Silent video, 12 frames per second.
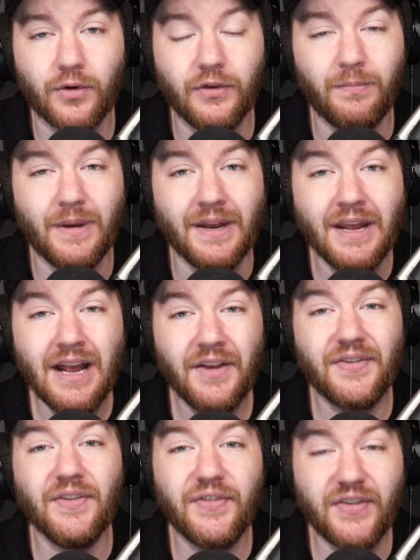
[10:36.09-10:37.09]
who's been
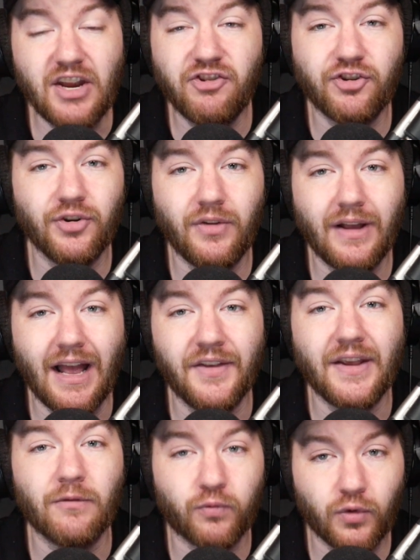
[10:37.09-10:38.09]
sensational as
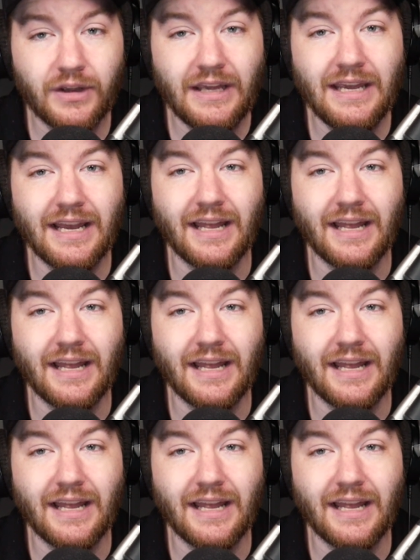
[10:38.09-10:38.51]
a rookie